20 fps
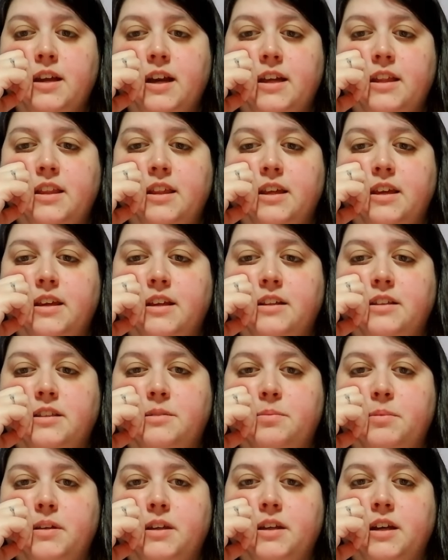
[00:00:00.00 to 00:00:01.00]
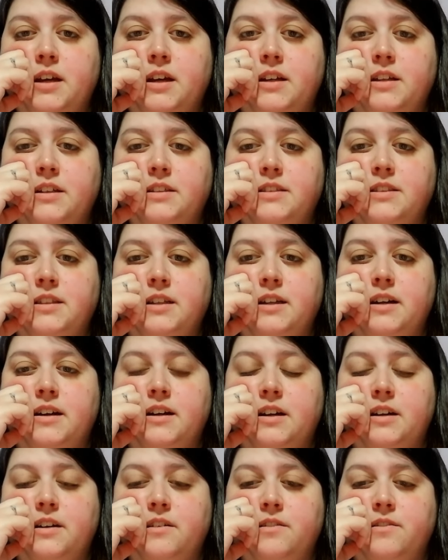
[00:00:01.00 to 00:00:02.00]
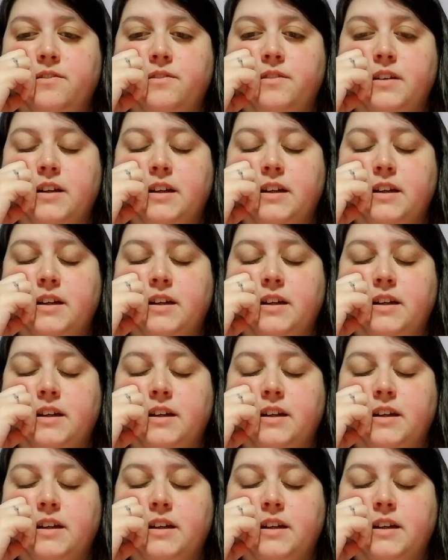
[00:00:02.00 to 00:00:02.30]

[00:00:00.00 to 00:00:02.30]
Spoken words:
I think it's because of